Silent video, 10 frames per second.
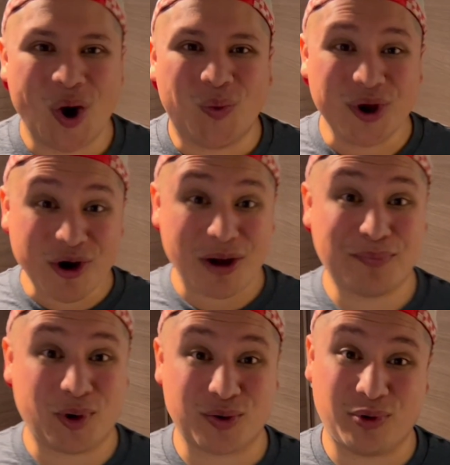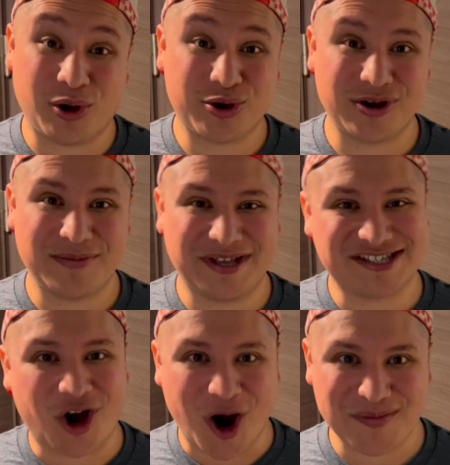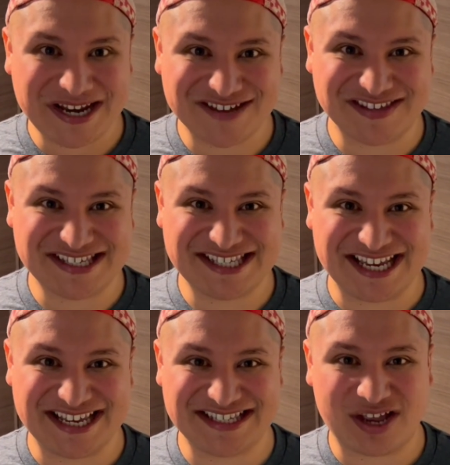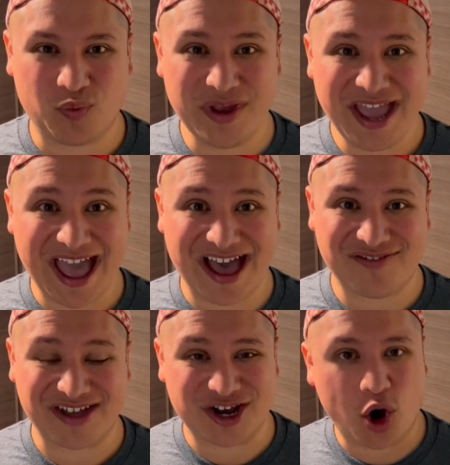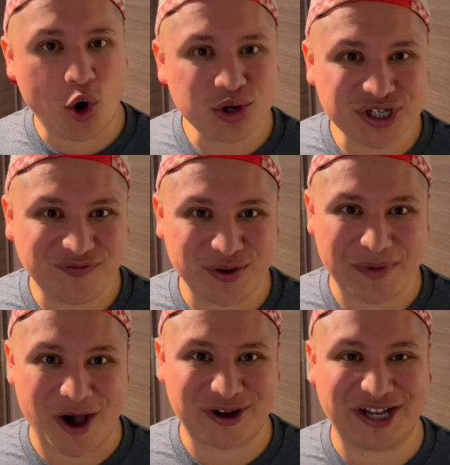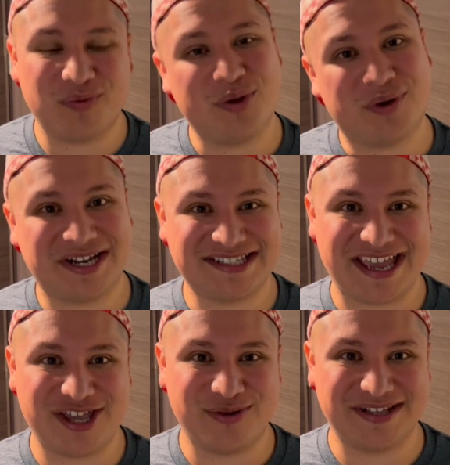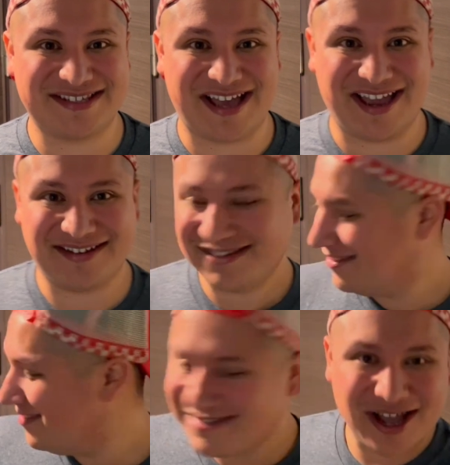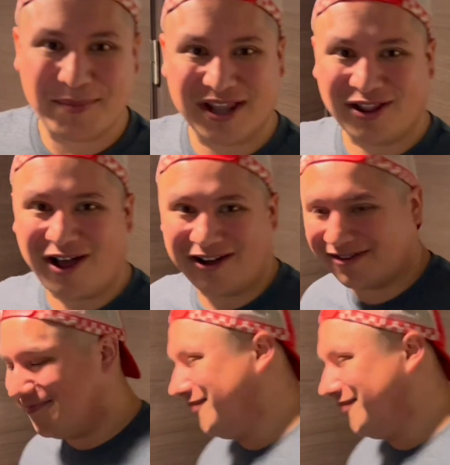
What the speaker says: We are on board Royal Caribbean's Harmony of the Seas, and we have an Oceanview balcony. We want to take you inside. Come on along.